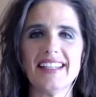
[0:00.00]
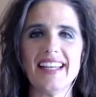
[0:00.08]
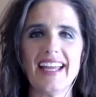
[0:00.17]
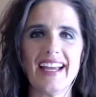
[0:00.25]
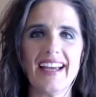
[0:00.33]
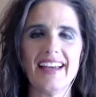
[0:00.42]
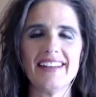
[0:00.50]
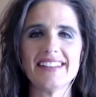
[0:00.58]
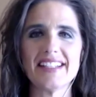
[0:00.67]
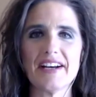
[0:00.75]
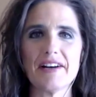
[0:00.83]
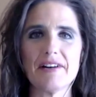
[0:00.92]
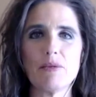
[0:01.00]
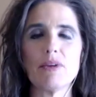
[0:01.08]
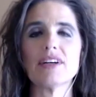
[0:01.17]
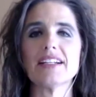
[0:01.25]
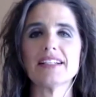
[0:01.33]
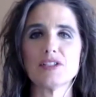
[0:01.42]
And we've
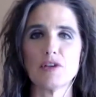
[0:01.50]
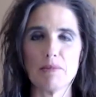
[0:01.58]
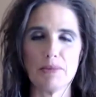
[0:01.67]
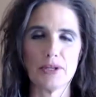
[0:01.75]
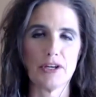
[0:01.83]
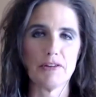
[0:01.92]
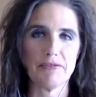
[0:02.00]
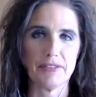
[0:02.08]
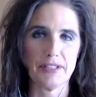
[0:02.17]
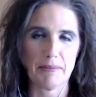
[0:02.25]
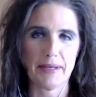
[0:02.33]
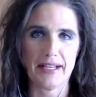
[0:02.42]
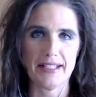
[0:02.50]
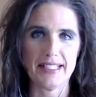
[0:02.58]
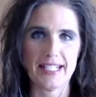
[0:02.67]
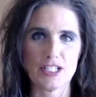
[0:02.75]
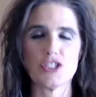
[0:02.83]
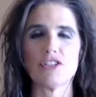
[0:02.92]
got an adult book hopefully coming out
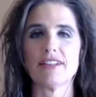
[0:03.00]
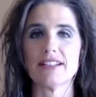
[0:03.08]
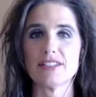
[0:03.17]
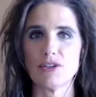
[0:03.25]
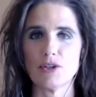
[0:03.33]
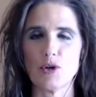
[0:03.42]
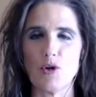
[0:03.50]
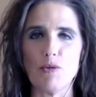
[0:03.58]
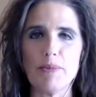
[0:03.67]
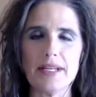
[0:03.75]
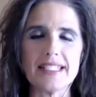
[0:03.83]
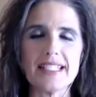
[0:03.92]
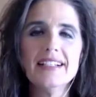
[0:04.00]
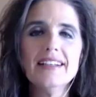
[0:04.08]
next year. That's our goal. But